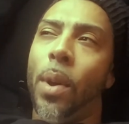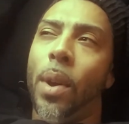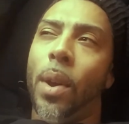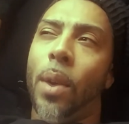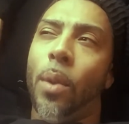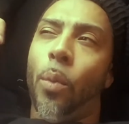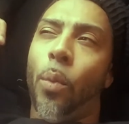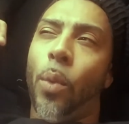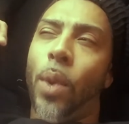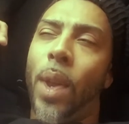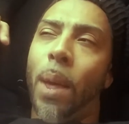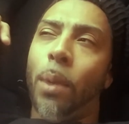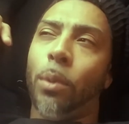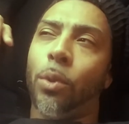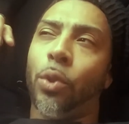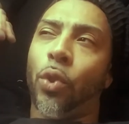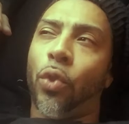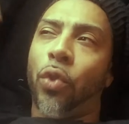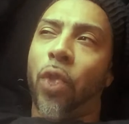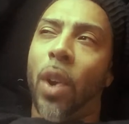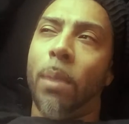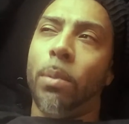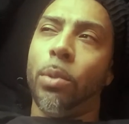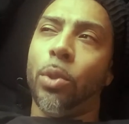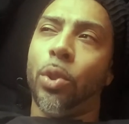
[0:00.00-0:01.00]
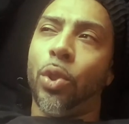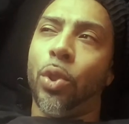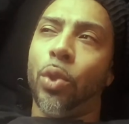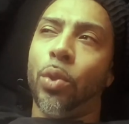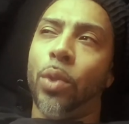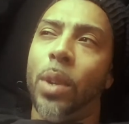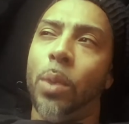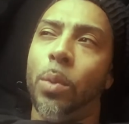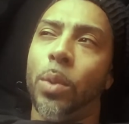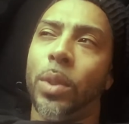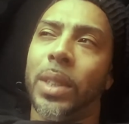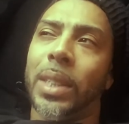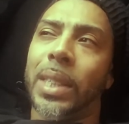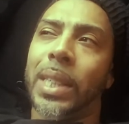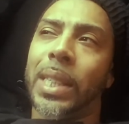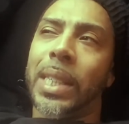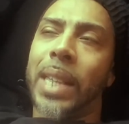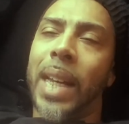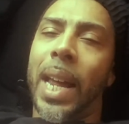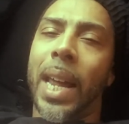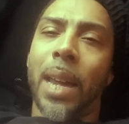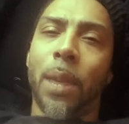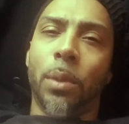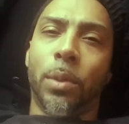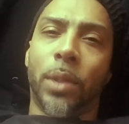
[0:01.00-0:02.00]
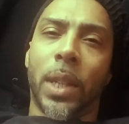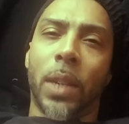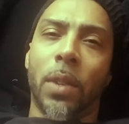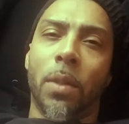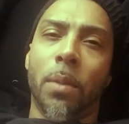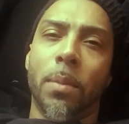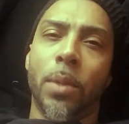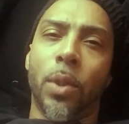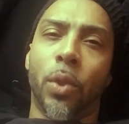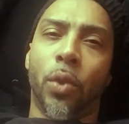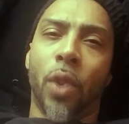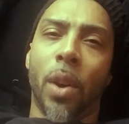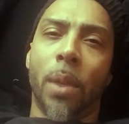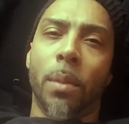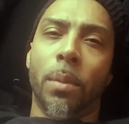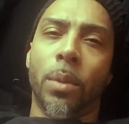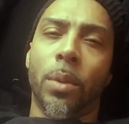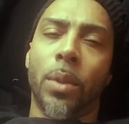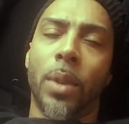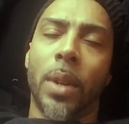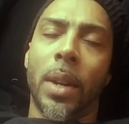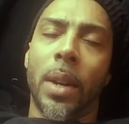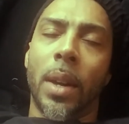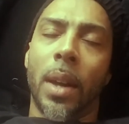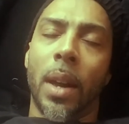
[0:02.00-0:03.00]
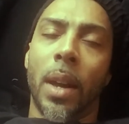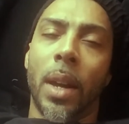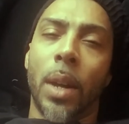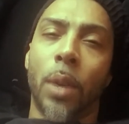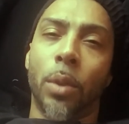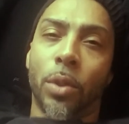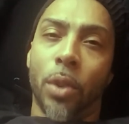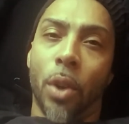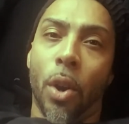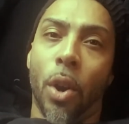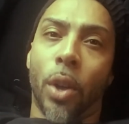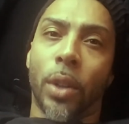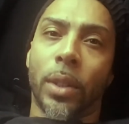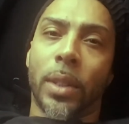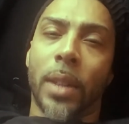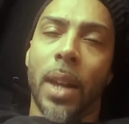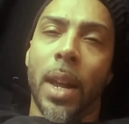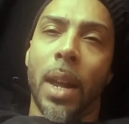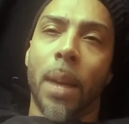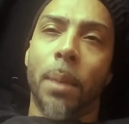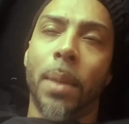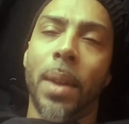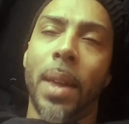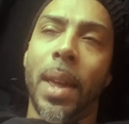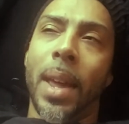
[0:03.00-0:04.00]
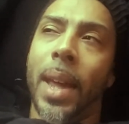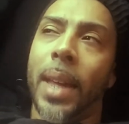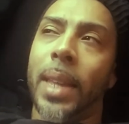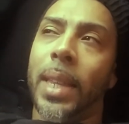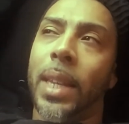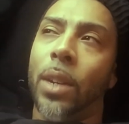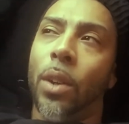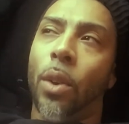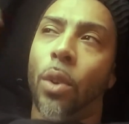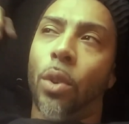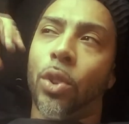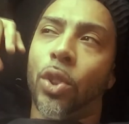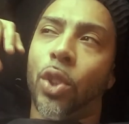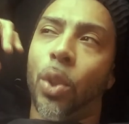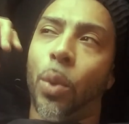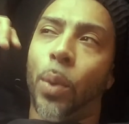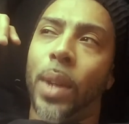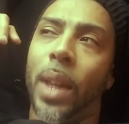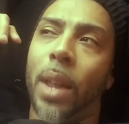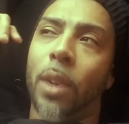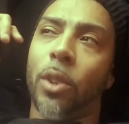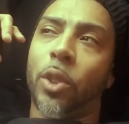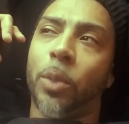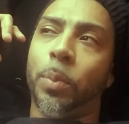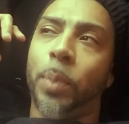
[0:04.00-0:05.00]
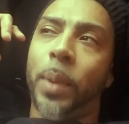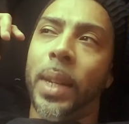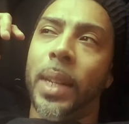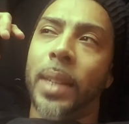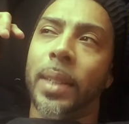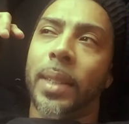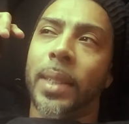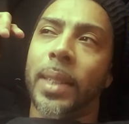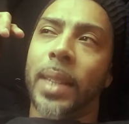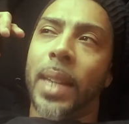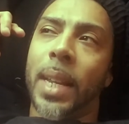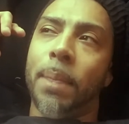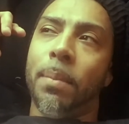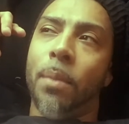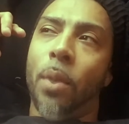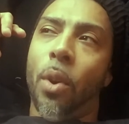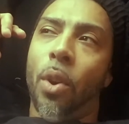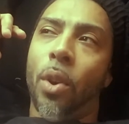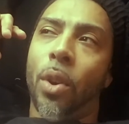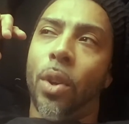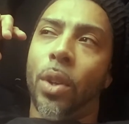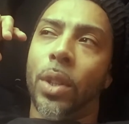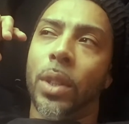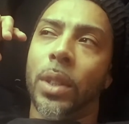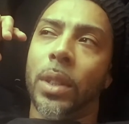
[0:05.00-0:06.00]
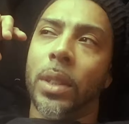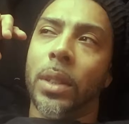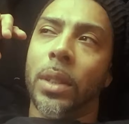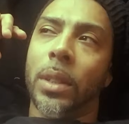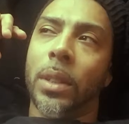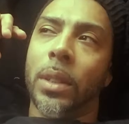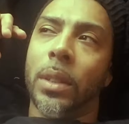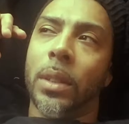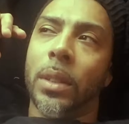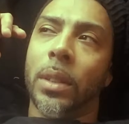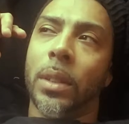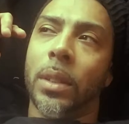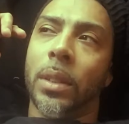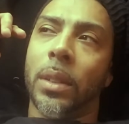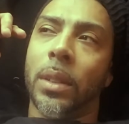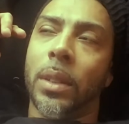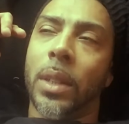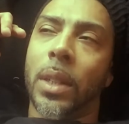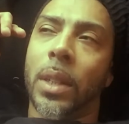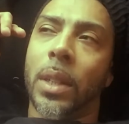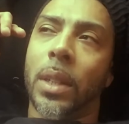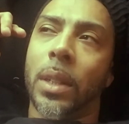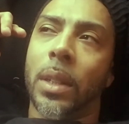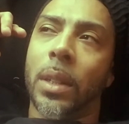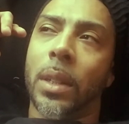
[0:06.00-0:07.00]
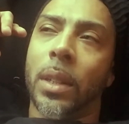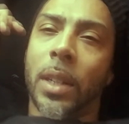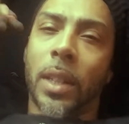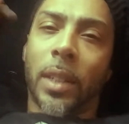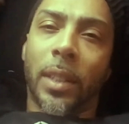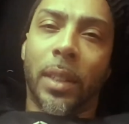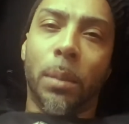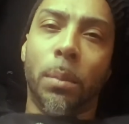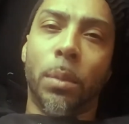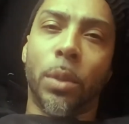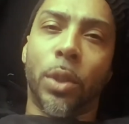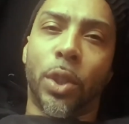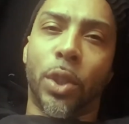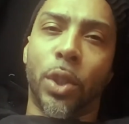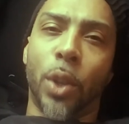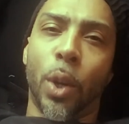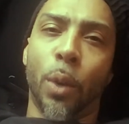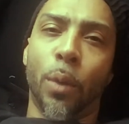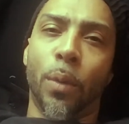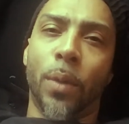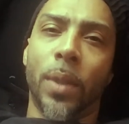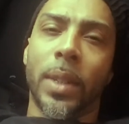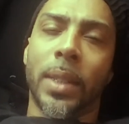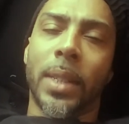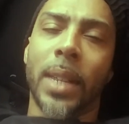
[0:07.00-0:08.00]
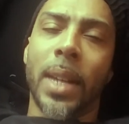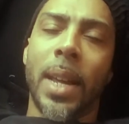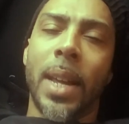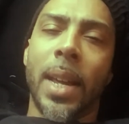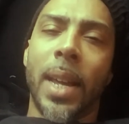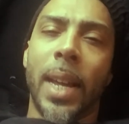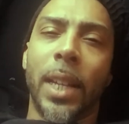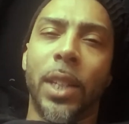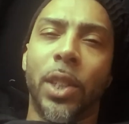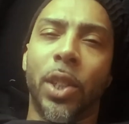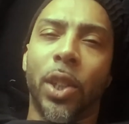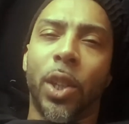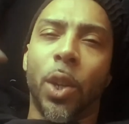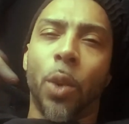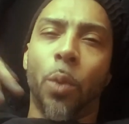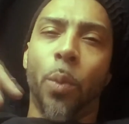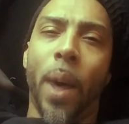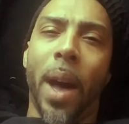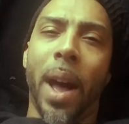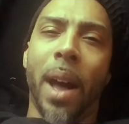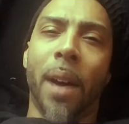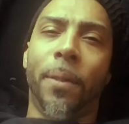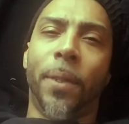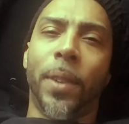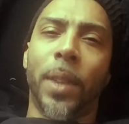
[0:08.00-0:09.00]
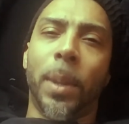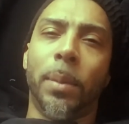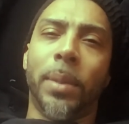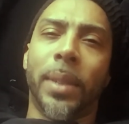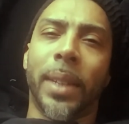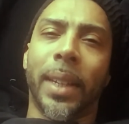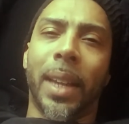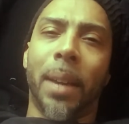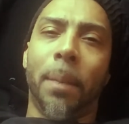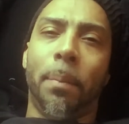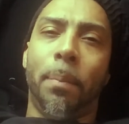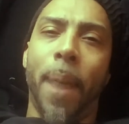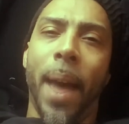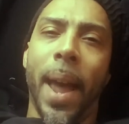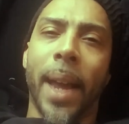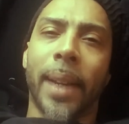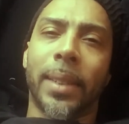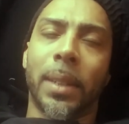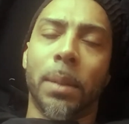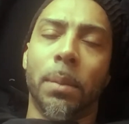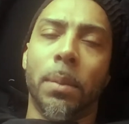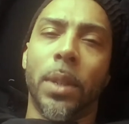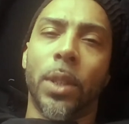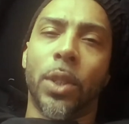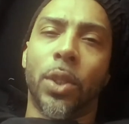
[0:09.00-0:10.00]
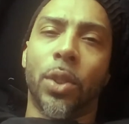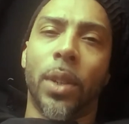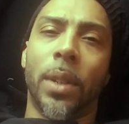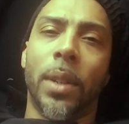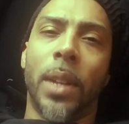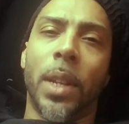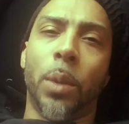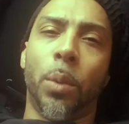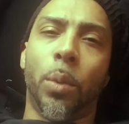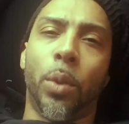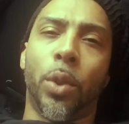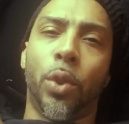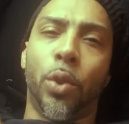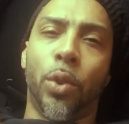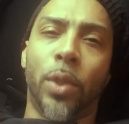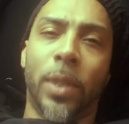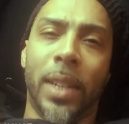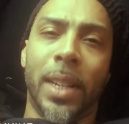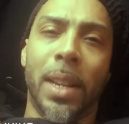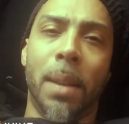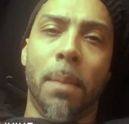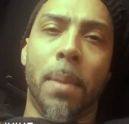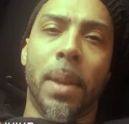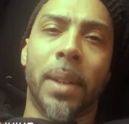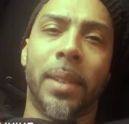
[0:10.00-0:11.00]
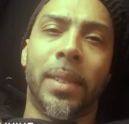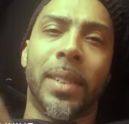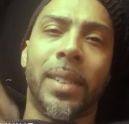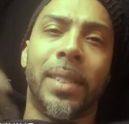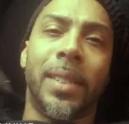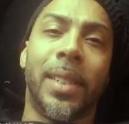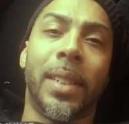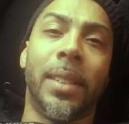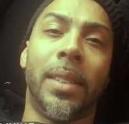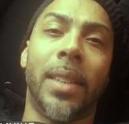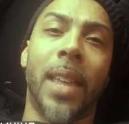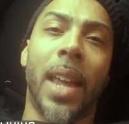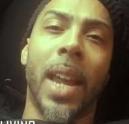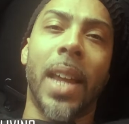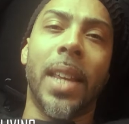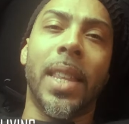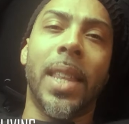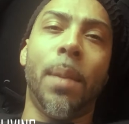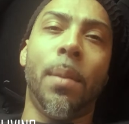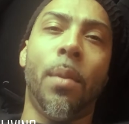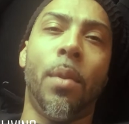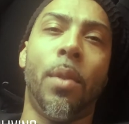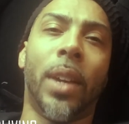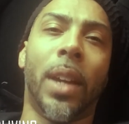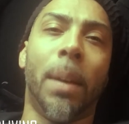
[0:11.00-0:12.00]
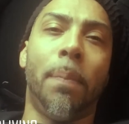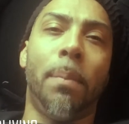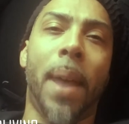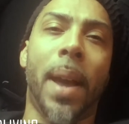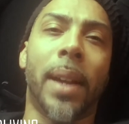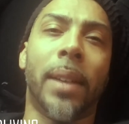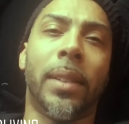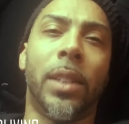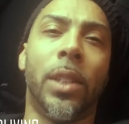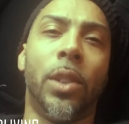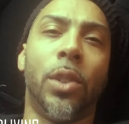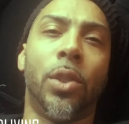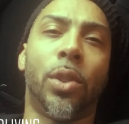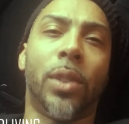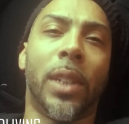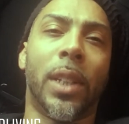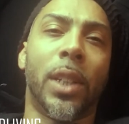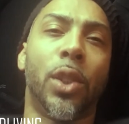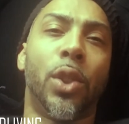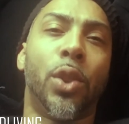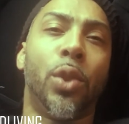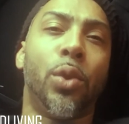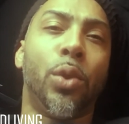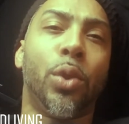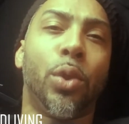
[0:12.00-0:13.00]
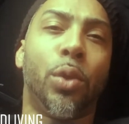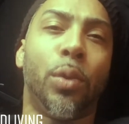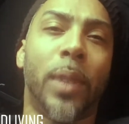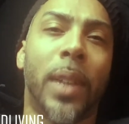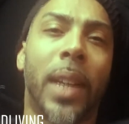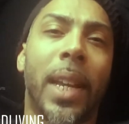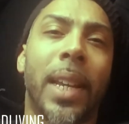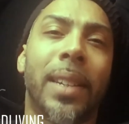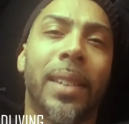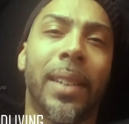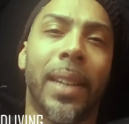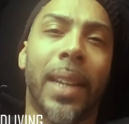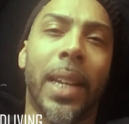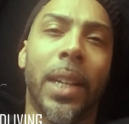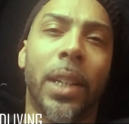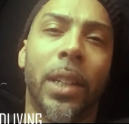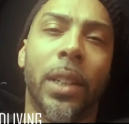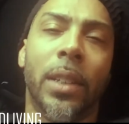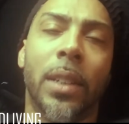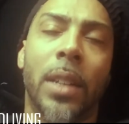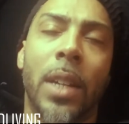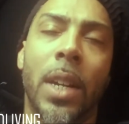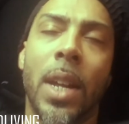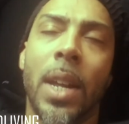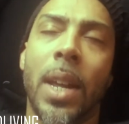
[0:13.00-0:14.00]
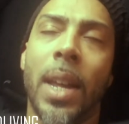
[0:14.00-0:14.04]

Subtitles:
when I was troubleshooting with the site, it was giving me trouble. It was a hard time. And then also when I was speaking to them on the customer service, it took a while for them to get back to me. So in other words, you send a message today, they won't get back to you until like 2 or 3 days later.